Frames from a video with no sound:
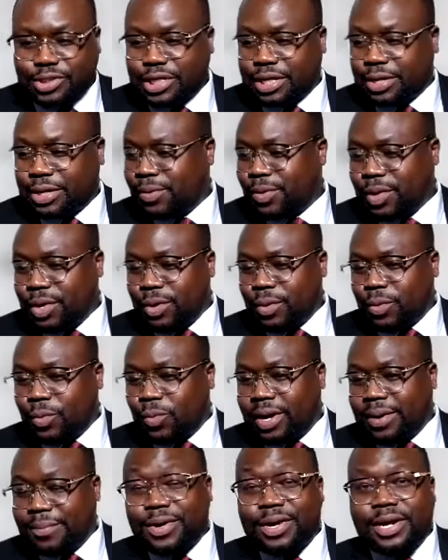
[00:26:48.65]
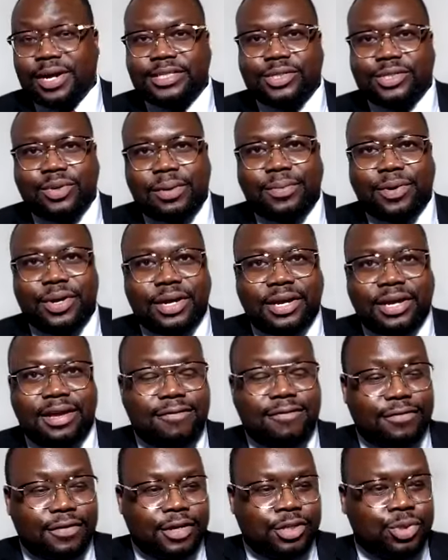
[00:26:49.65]
So what I'm going to do, I'm going to
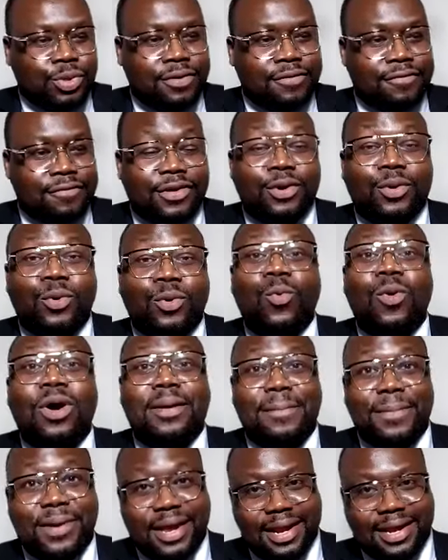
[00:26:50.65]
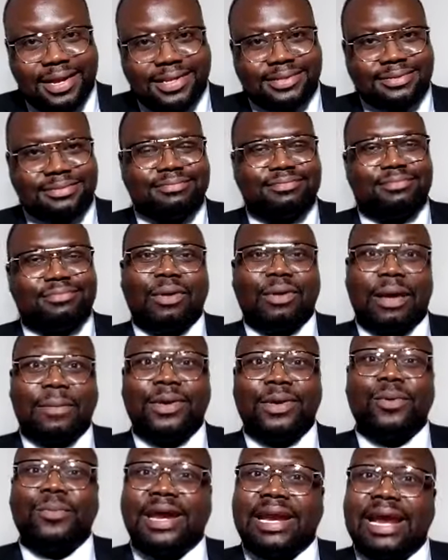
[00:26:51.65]
give each one of you 1 minute.
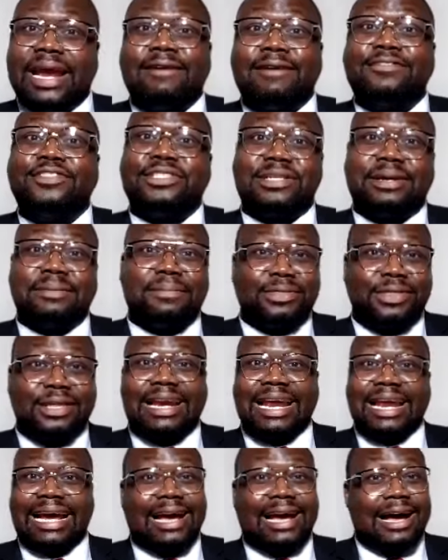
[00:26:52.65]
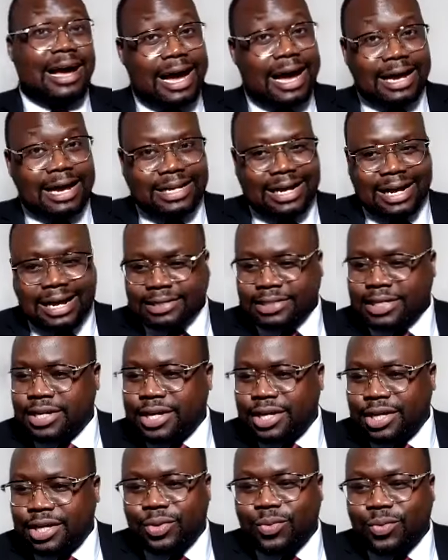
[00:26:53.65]
Maybe you might have something like hot
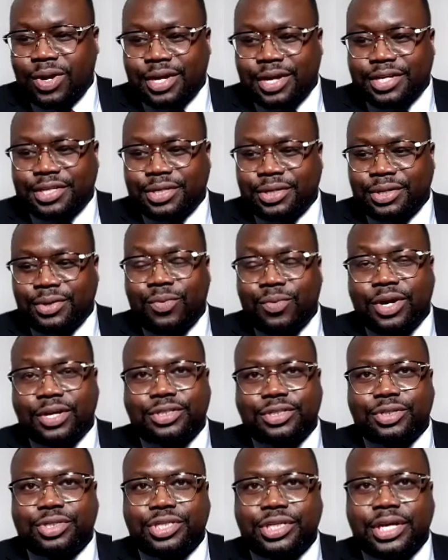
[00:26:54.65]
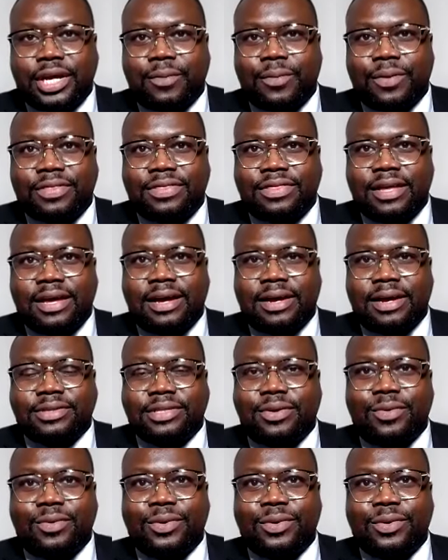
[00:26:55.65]
you want to share with
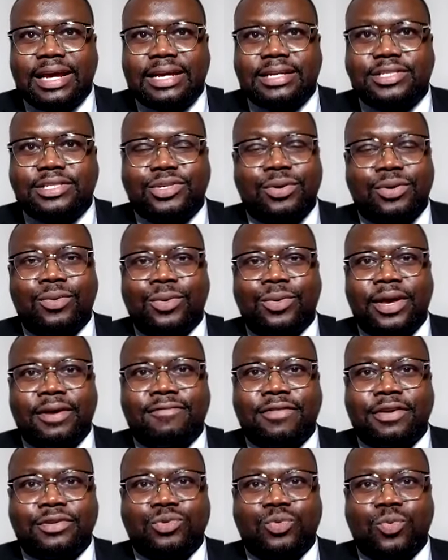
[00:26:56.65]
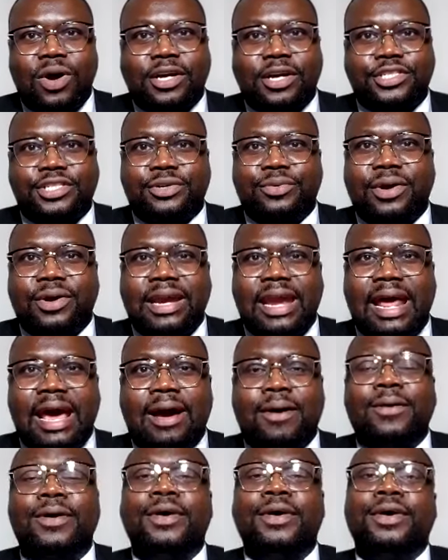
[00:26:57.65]
the audience or whoever is watching right
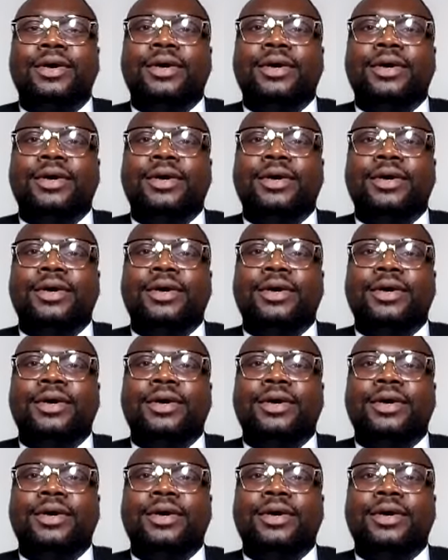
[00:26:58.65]
now.